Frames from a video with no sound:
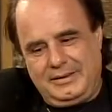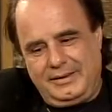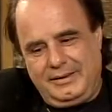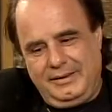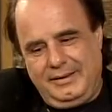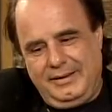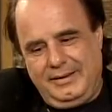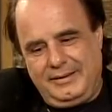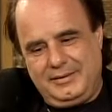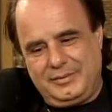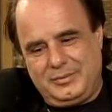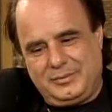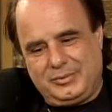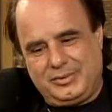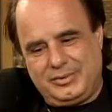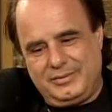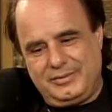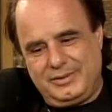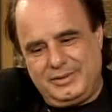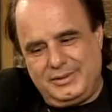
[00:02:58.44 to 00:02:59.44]
I had the
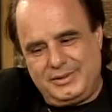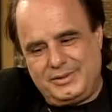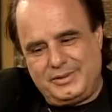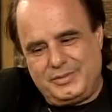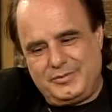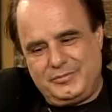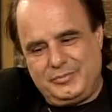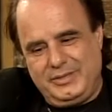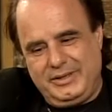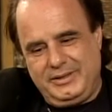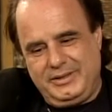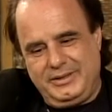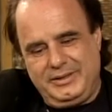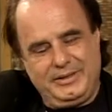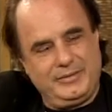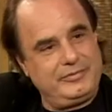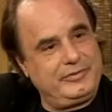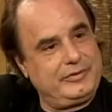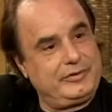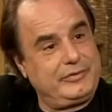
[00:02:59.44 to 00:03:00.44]
privilege of meeting
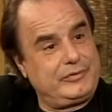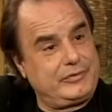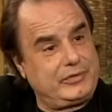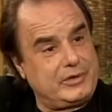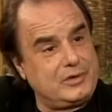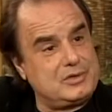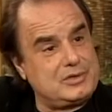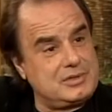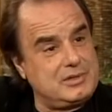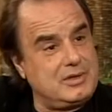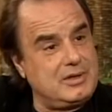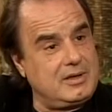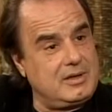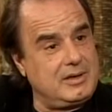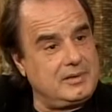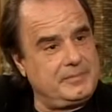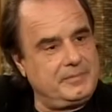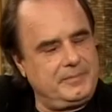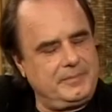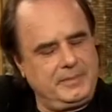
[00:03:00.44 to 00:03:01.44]
him for the first
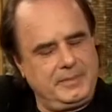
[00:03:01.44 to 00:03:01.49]
time